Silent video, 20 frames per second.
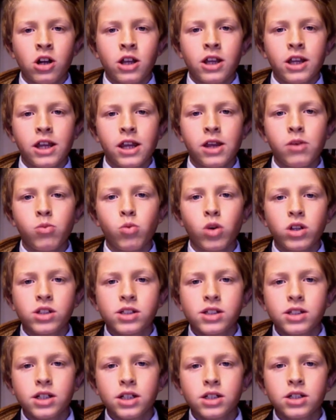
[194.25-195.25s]
he won
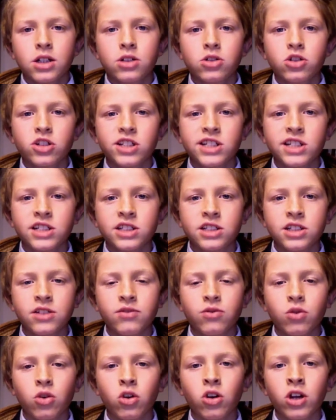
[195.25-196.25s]

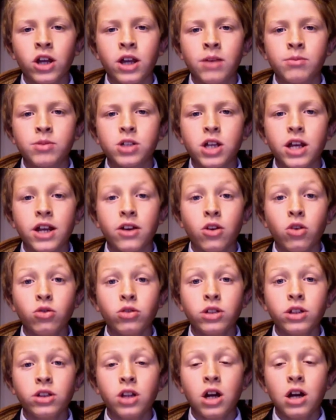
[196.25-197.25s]
664 games and
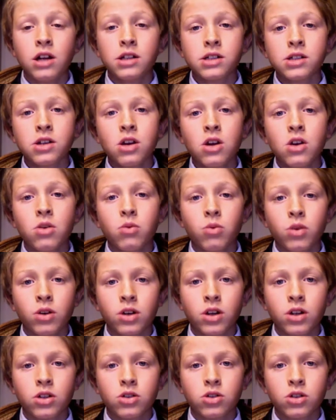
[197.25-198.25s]
only lost
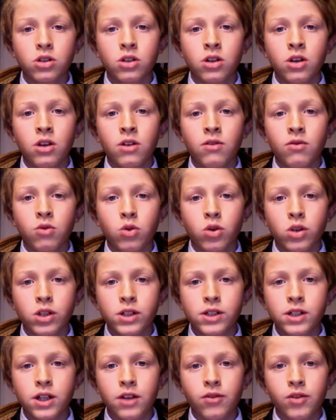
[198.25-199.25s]

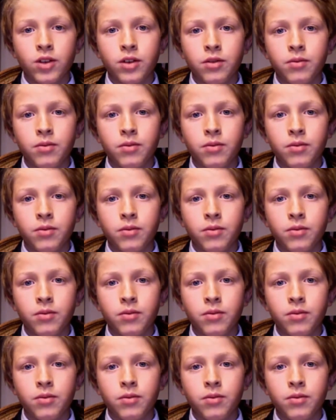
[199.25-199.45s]
147.